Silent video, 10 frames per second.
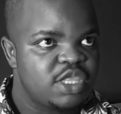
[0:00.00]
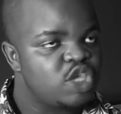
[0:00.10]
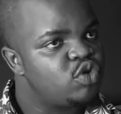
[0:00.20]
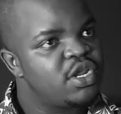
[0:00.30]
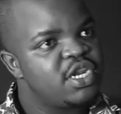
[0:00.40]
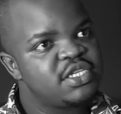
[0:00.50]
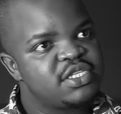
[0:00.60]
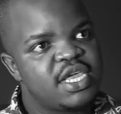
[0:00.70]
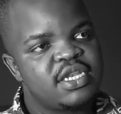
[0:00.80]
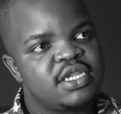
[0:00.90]
They don't
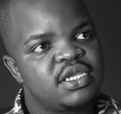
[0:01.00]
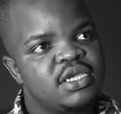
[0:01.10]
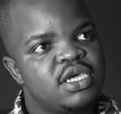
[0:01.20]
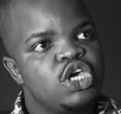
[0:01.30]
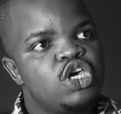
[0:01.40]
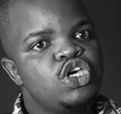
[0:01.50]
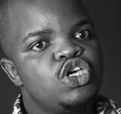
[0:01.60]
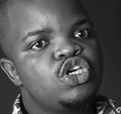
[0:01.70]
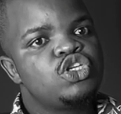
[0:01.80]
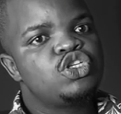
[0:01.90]
understand
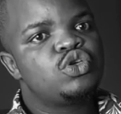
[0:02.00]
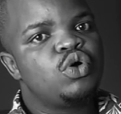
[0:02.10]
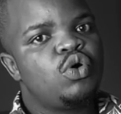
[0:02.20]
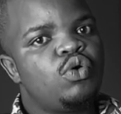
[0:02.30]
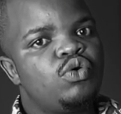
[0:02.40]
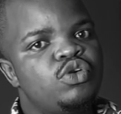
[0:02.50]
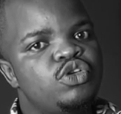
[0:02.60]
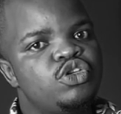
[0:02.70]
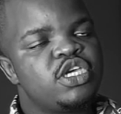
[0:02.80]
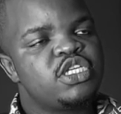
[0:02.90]
so
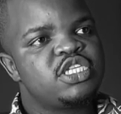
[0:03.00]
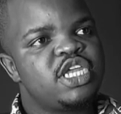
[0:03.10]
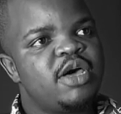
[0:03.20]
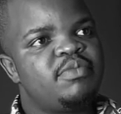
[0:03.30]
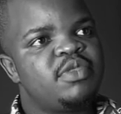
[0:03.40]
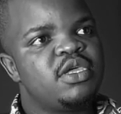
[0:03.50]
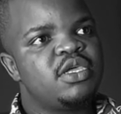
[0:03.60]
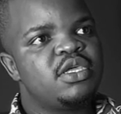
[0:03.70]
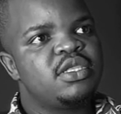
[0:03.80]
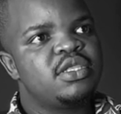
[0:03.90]
you set up
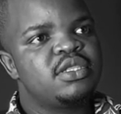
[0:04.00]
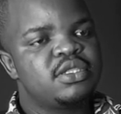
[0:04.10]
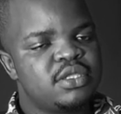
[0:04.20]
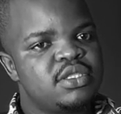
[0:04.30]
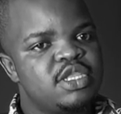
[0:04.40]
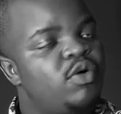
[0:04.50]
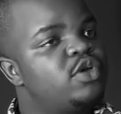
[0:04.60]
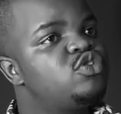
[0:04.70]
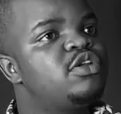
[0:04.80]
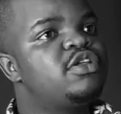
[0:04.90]
the they
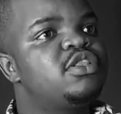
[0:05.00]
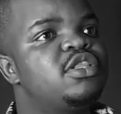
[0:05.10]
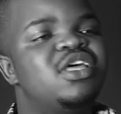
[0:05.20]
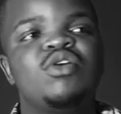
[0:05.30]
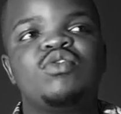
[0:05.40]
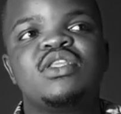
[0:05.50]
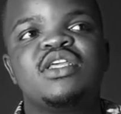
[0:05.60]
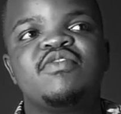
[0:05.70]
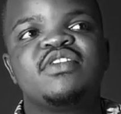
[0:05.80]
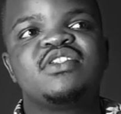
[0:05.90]
want to re, they would rather
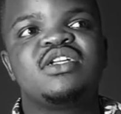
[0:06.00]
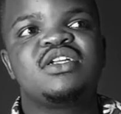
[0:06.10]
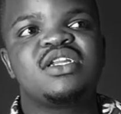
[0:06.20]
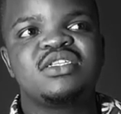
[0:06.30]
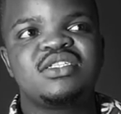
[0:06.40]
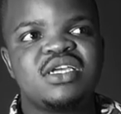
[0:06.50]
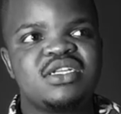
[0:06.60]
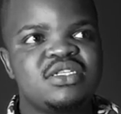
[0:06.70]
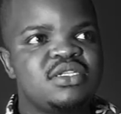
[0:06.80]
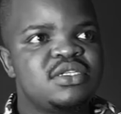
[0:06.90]
invest in real
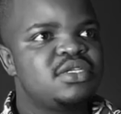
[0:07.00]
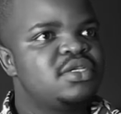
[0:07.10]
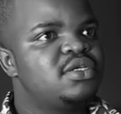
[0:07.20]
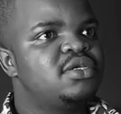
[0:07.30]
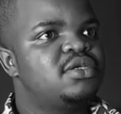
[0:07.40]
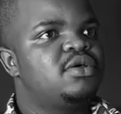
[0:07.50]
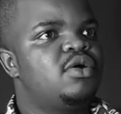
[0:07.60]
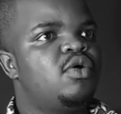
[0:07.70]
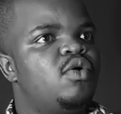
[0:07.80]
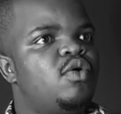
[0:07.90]
estate
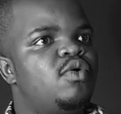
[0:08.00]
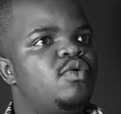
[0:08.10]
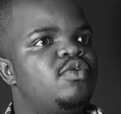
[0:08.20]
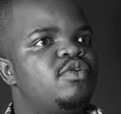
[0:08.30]
or